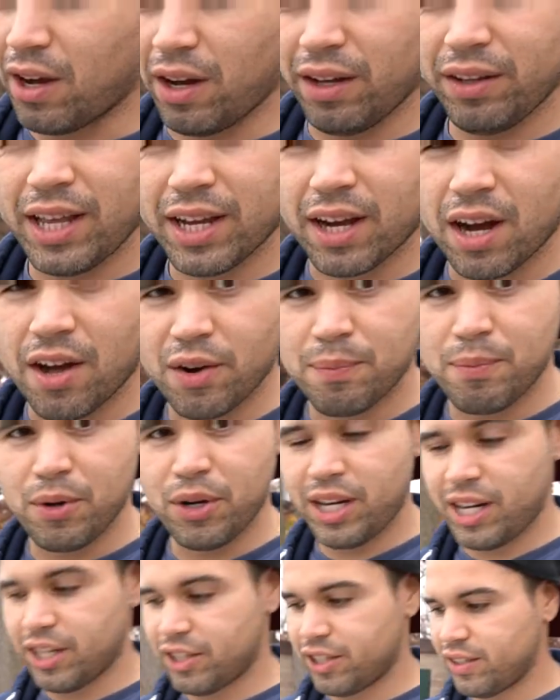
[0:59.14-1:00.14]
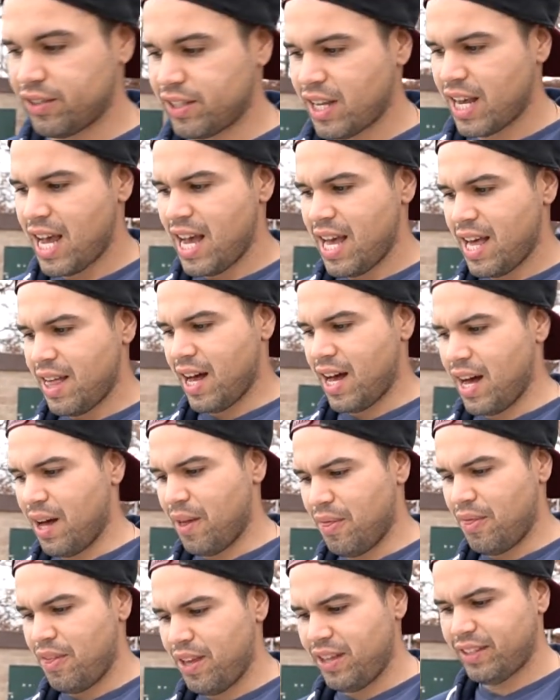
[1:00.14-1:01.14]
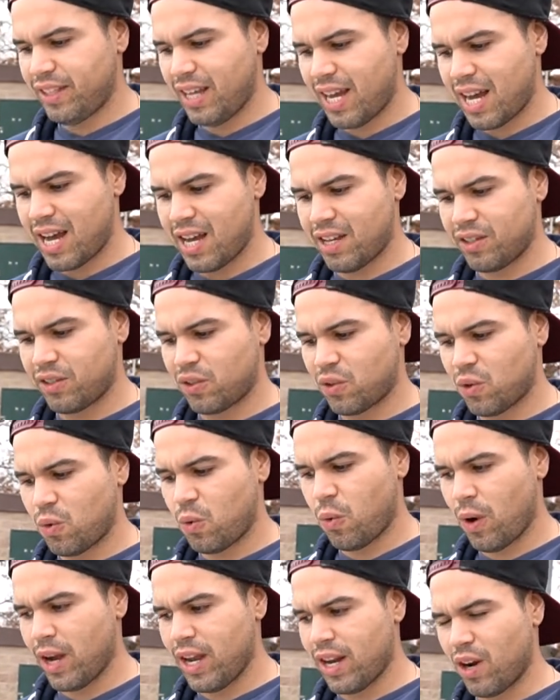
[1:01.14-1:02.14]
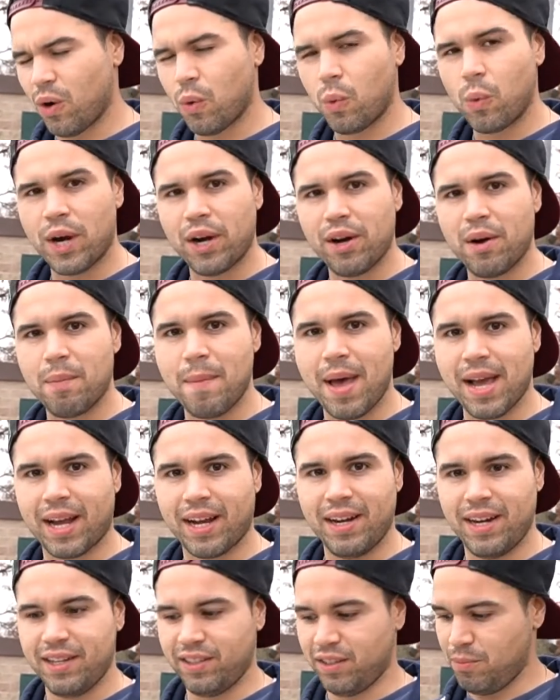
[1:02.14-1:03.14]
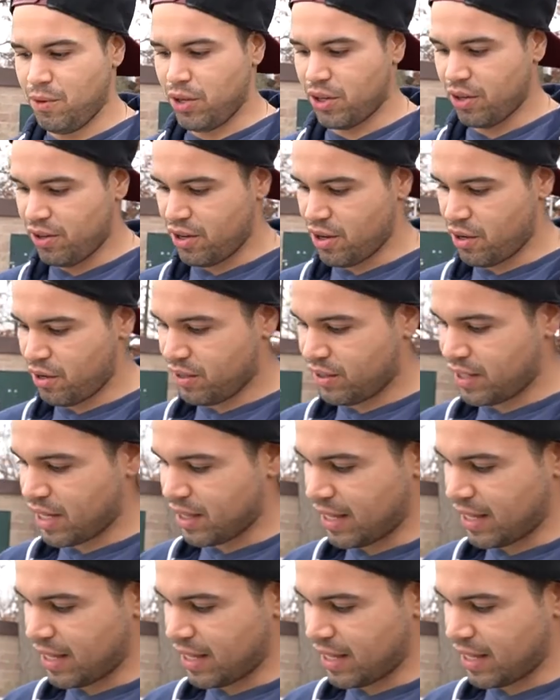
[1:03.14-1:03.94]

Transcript: unlike other beauty dishes, this has quite a weird mechanism. You can notice that